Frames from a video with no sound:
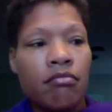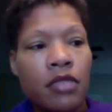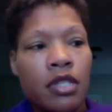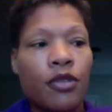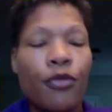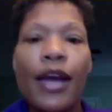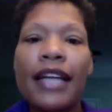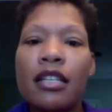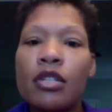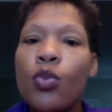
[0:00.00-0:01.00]

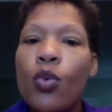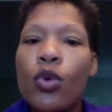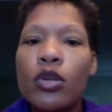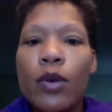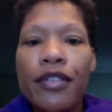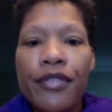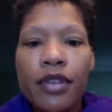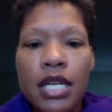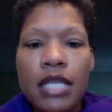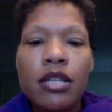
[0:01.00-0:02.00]
direct it towards whatever
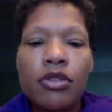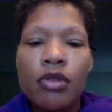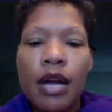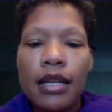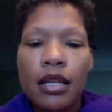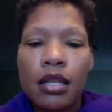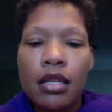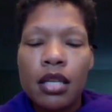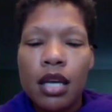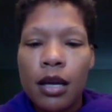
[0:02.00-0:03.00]
it is they're trying
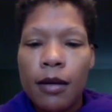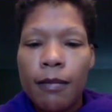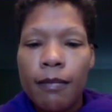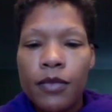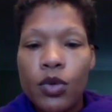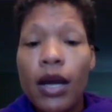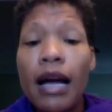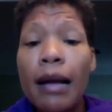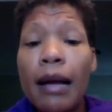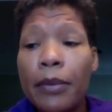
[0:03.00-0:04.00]
to
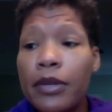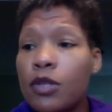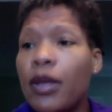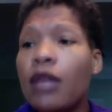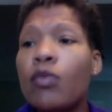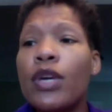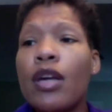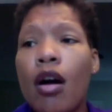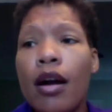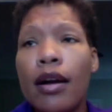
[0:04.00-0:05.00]
accomplish. But we
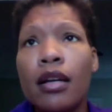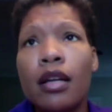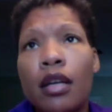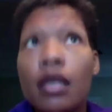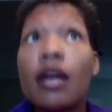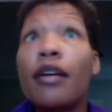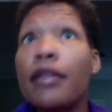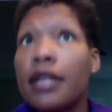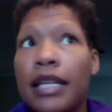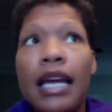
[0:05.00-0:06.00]
are
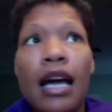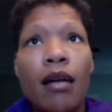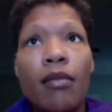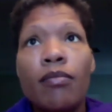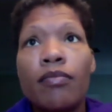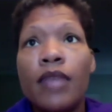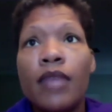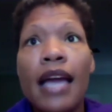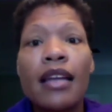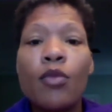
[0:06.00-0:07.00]
currently
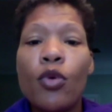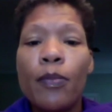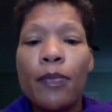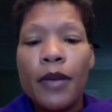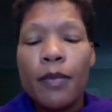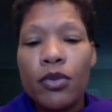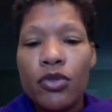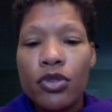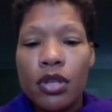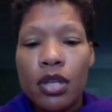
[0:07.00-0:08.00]
adding more people
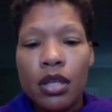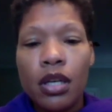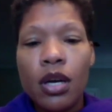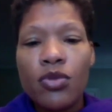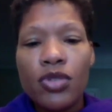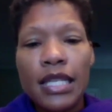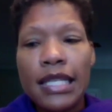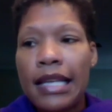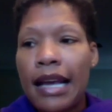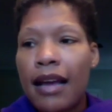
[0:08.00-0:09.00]
to the coaching
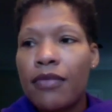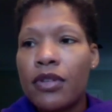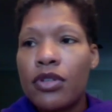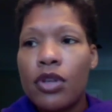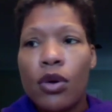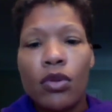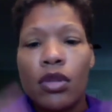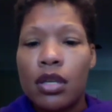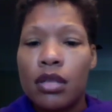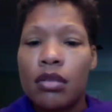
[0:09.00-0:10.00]
staff, and so
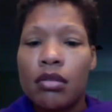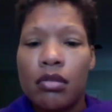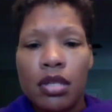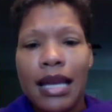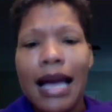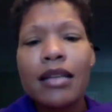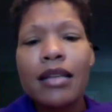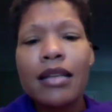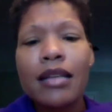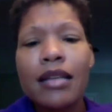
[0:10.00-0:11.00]
the sky is
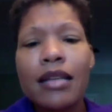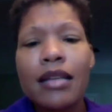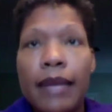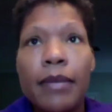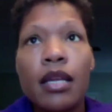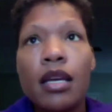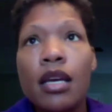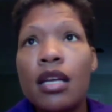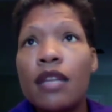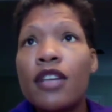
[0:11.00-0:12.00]
really the limit.
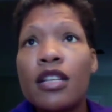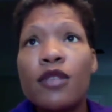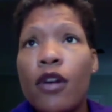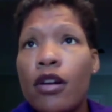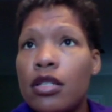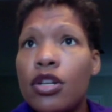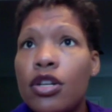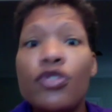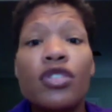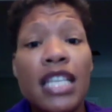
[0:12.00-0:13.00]
And as far as
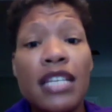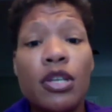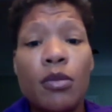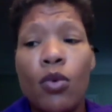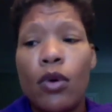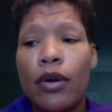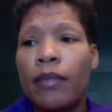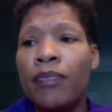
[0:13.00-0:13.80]
her teaching more